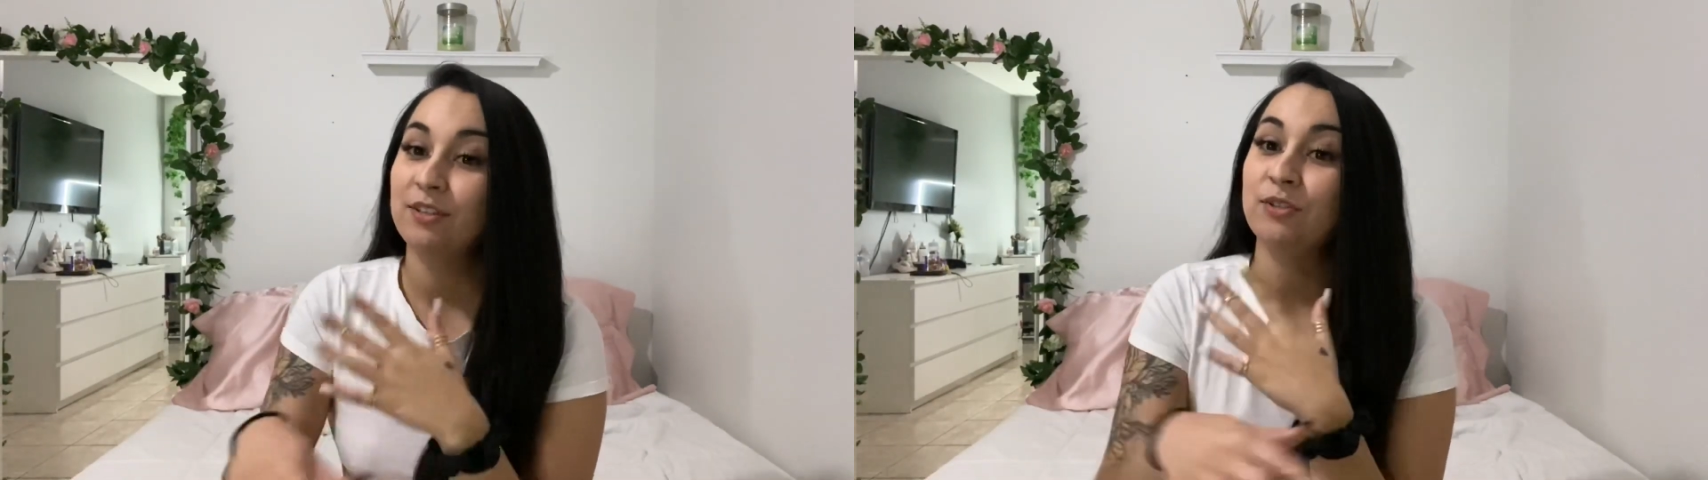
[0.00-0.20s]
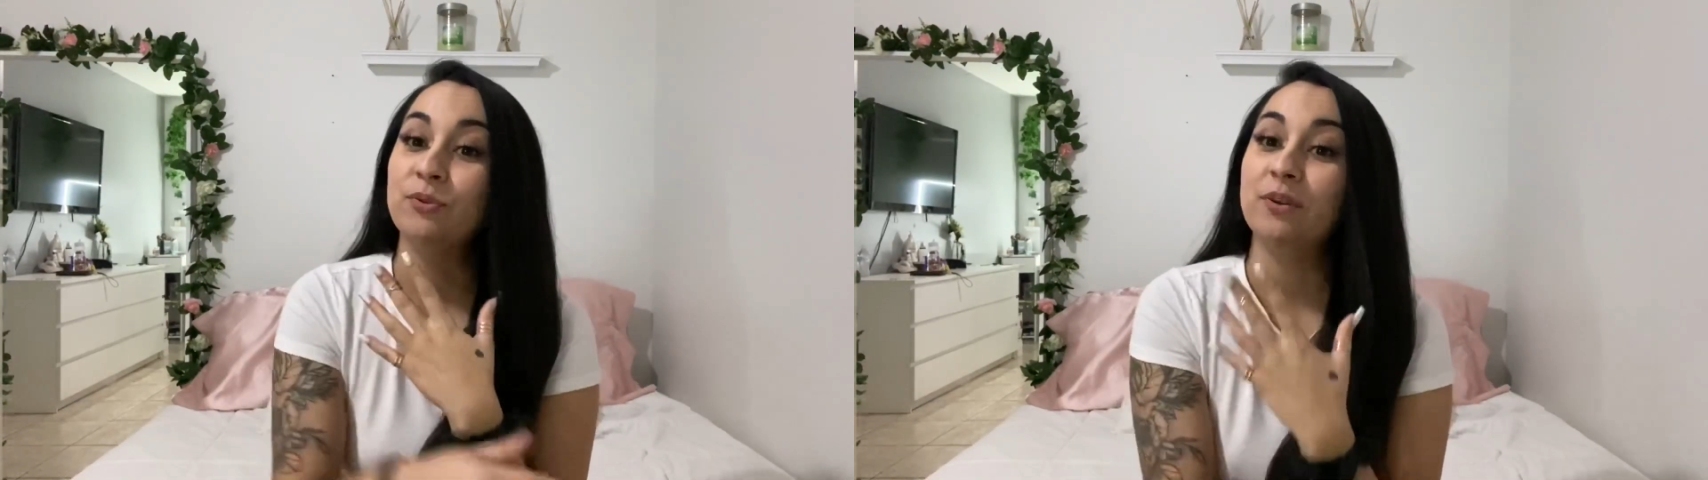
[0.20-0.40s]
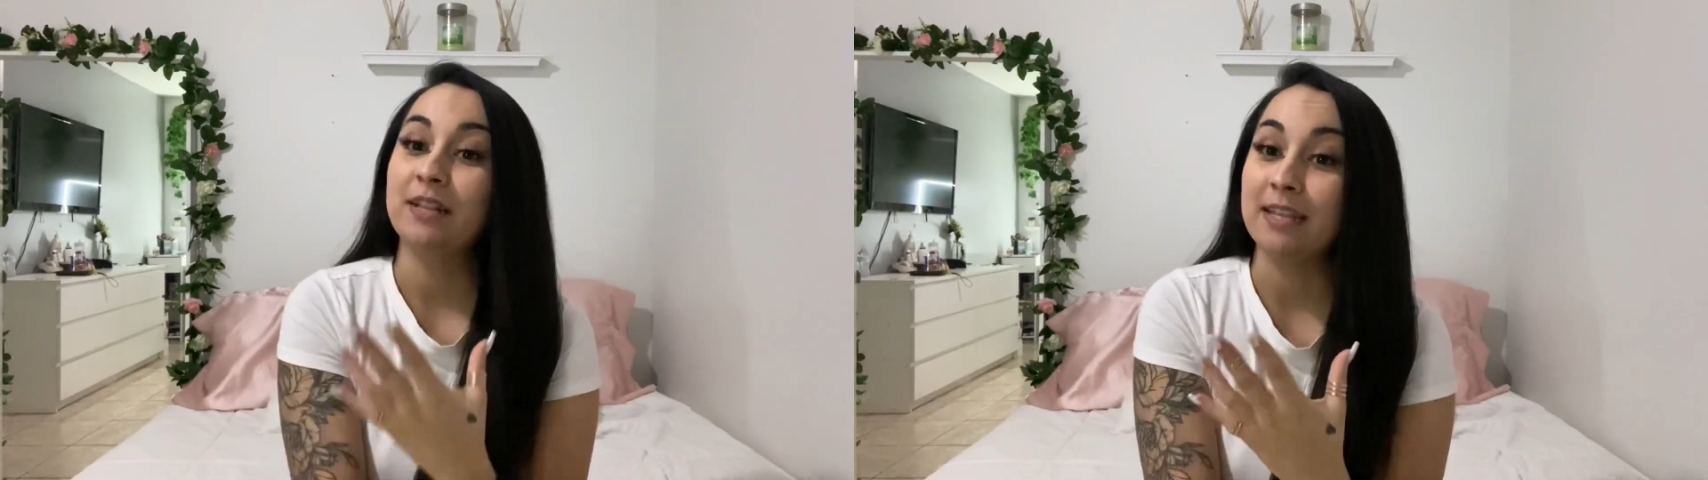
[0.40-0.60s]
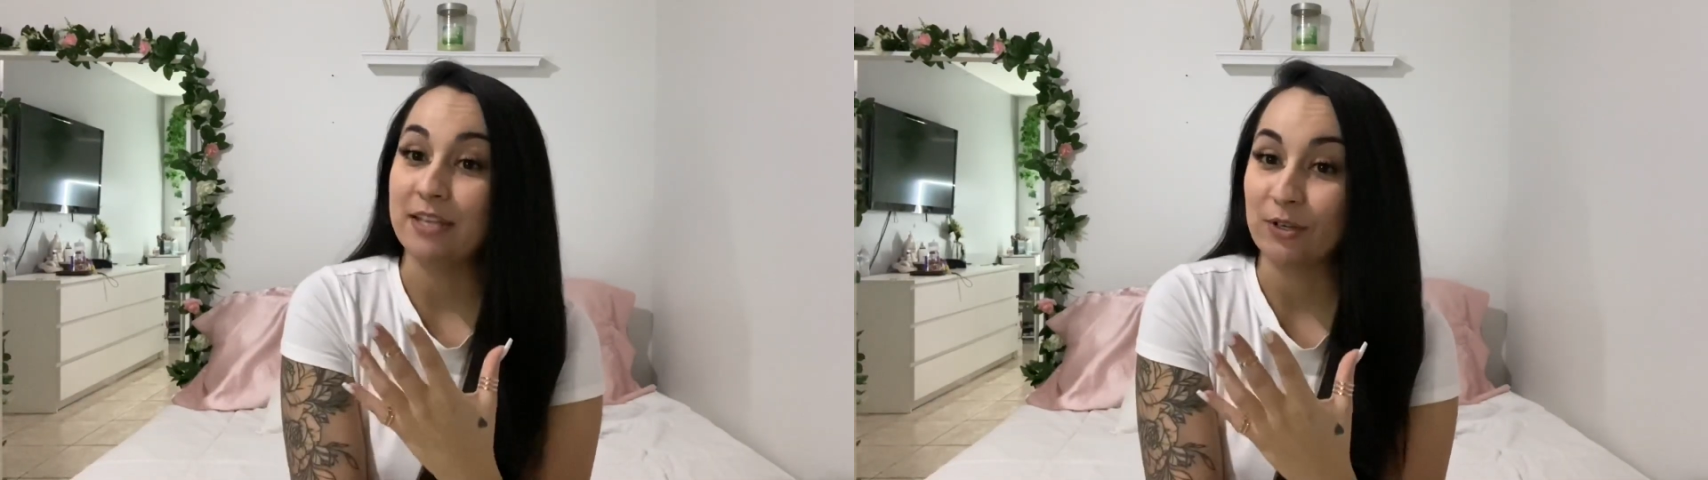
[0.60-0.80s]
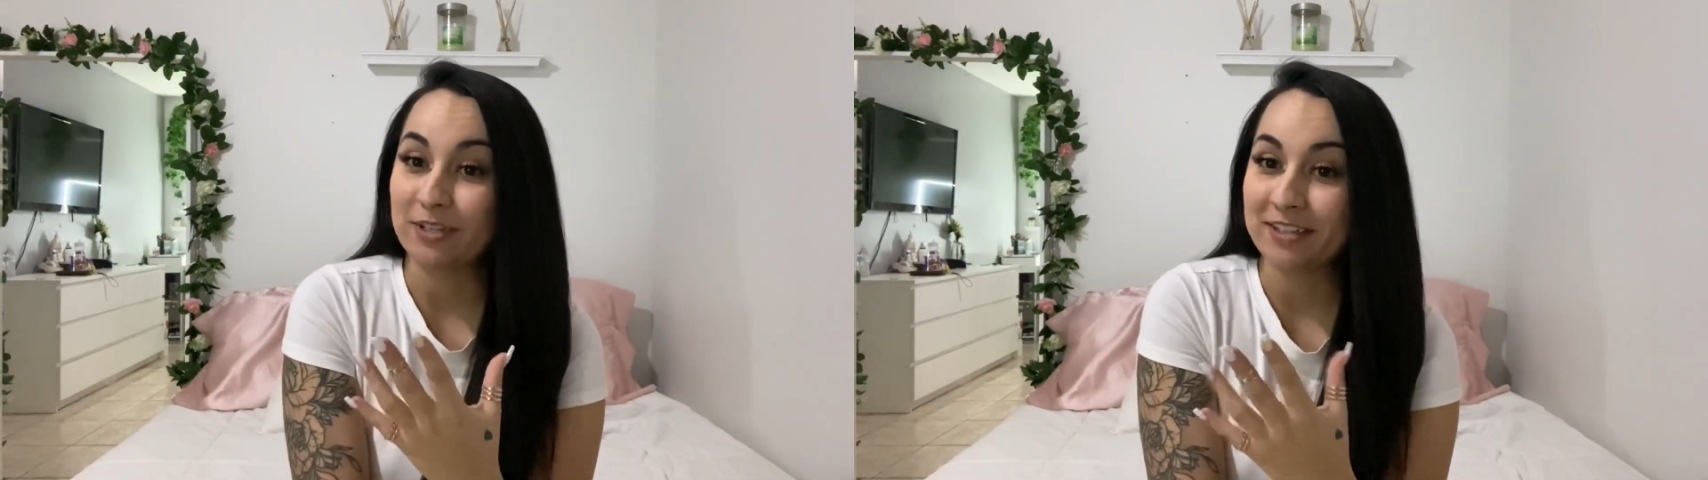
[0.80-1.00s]
to clean
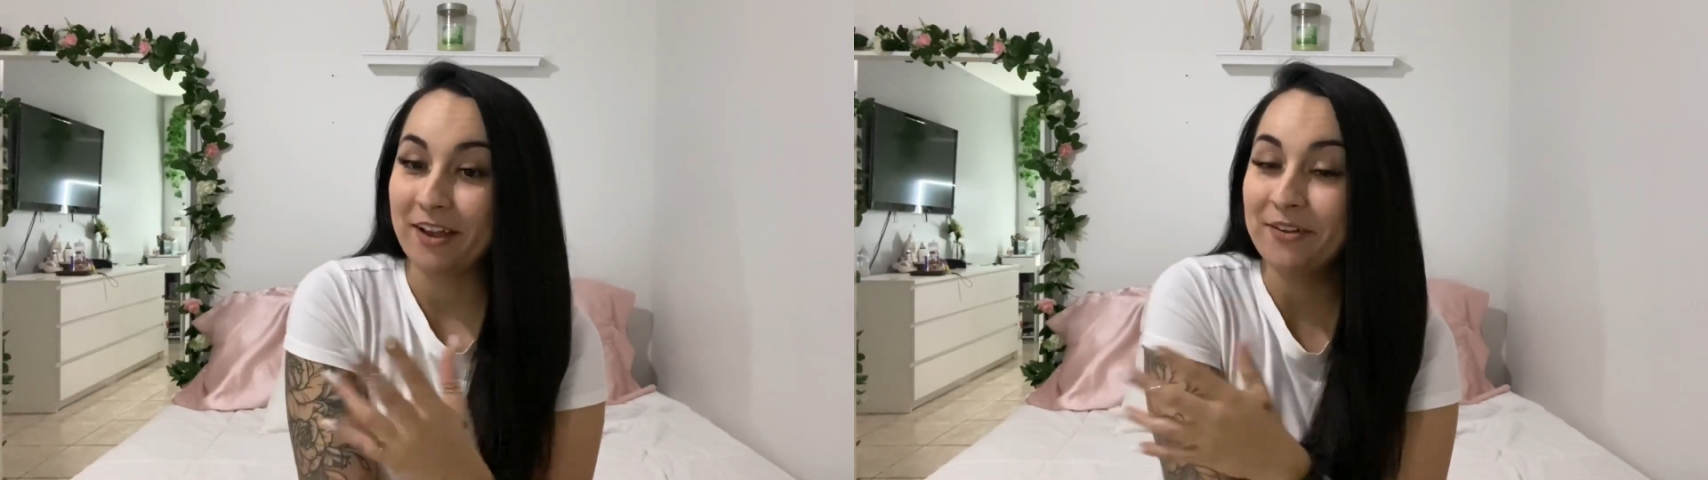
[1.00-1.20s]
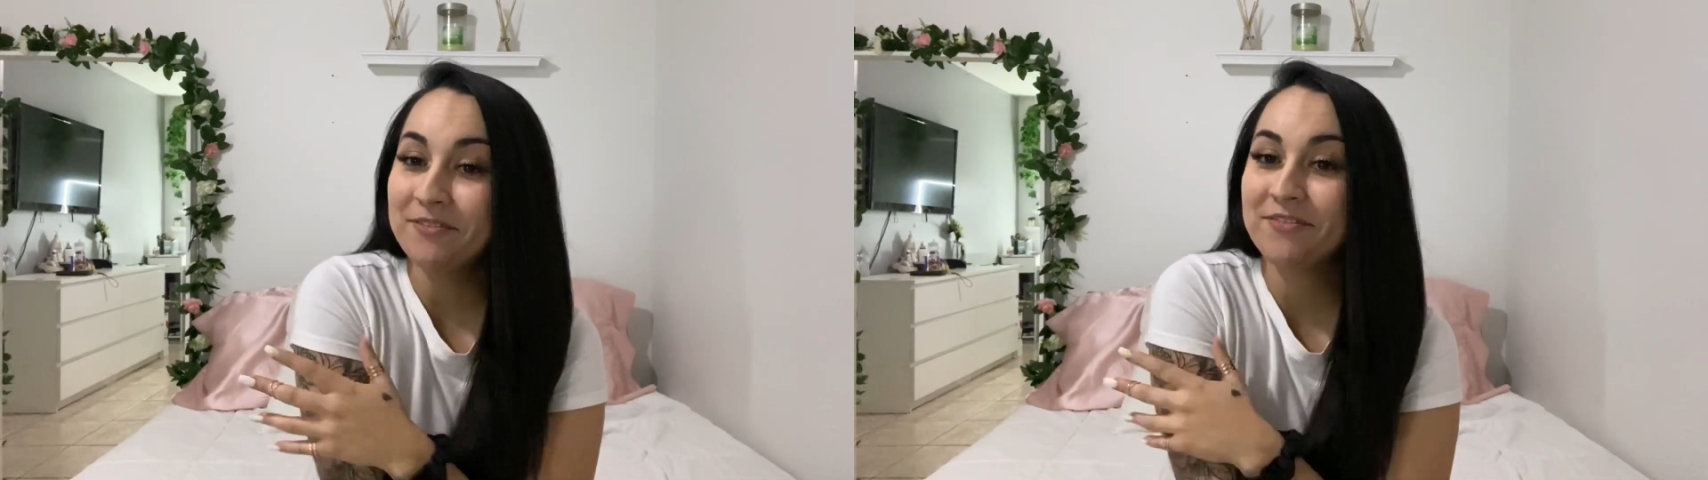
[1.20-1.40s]
yourself.